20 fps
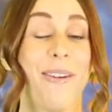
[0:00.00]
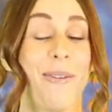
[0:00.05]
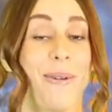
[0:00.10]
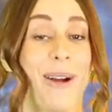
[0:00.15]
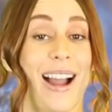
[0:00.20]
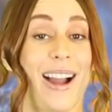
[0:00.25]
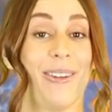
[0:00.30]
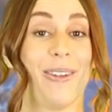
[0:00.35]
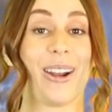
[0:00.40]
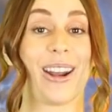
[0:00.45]

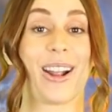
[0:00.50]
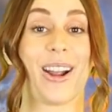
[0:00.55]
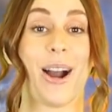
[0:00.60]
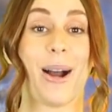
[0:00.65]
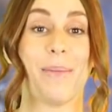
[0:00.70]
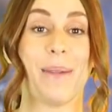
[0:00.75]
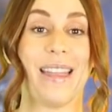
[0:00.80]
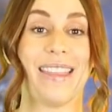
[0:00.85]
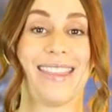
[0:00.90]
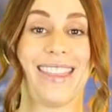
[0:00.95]
Wow, what a
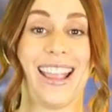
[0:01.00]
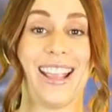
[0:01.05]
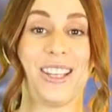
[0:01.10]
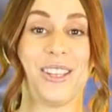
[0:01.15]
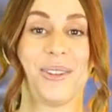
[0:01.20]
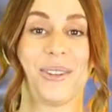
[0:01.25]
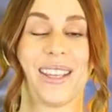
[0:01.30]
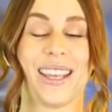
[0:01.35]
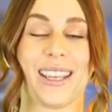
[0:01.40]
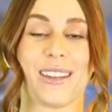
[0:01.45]
comment. Thank
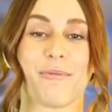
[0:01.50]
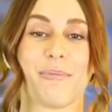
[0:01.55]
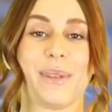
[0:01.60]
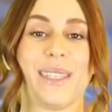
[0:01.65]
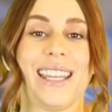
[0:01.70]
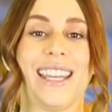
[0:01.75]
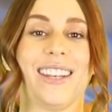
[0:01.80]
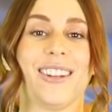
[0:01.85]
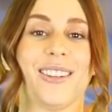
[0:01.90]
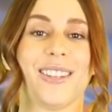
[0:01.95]
you, King of
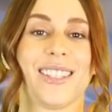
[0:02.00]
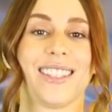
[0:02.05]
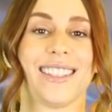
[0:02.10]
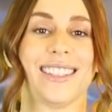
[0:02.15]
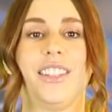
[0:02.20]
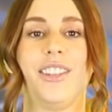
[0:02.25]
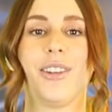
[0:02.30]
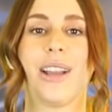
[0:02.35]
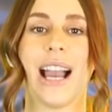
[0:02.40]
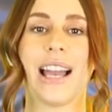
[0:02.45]
Potatoes.
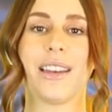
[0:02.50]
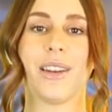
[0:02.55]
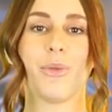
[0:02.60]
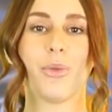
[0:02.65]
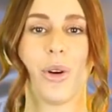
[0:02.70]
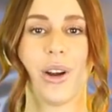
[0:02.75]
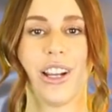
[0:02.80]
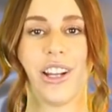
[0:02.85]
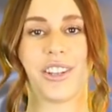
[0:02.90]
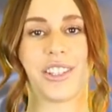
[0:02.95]
Ugandan
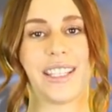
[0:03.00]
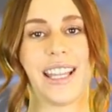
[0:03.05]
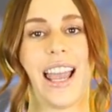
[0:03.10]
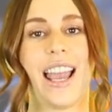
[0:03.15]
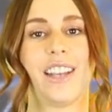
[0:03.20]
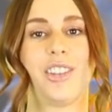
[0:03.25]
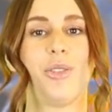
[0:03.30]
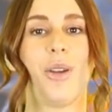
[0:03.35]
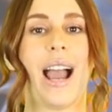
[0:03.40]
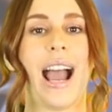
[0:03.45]
Warrior
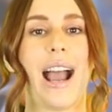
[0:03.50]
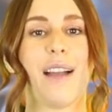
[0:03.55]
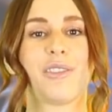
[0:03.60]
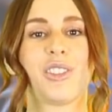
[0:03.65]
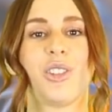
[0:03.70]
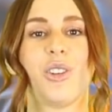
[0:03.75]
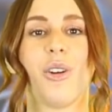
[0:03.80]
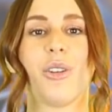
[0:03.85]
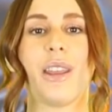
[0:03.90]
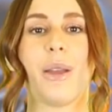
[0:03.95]
said, you have
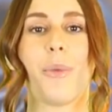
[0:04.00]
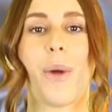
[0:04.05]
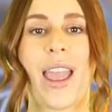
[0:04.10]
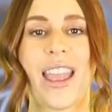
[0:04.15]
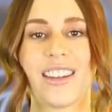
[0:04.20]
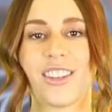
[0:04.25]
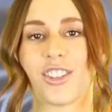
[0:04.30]
to know the way,